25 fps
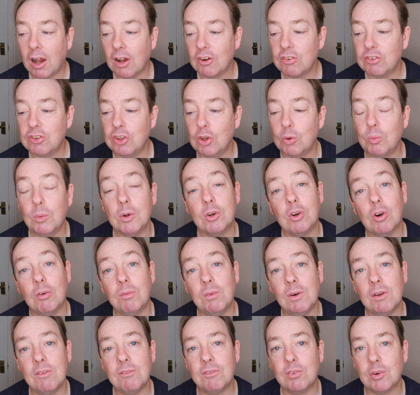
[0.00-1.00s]
are still
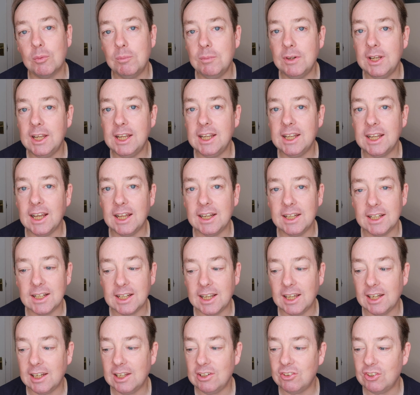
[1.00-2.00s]
recovering from knee and
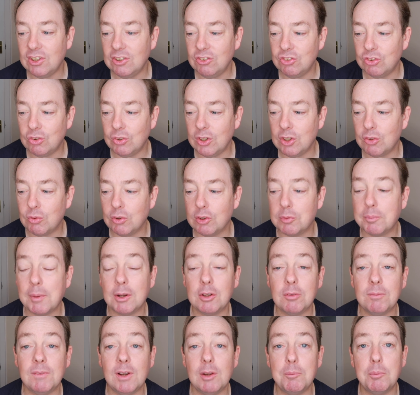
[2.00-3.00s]
Achilles injuries
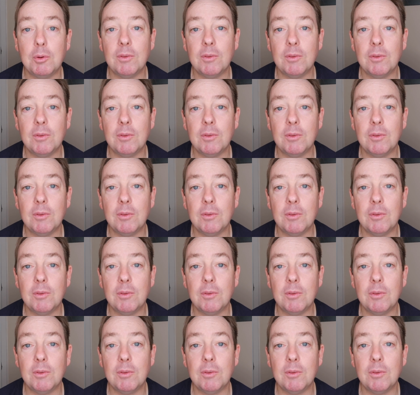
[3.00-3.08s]
respectively,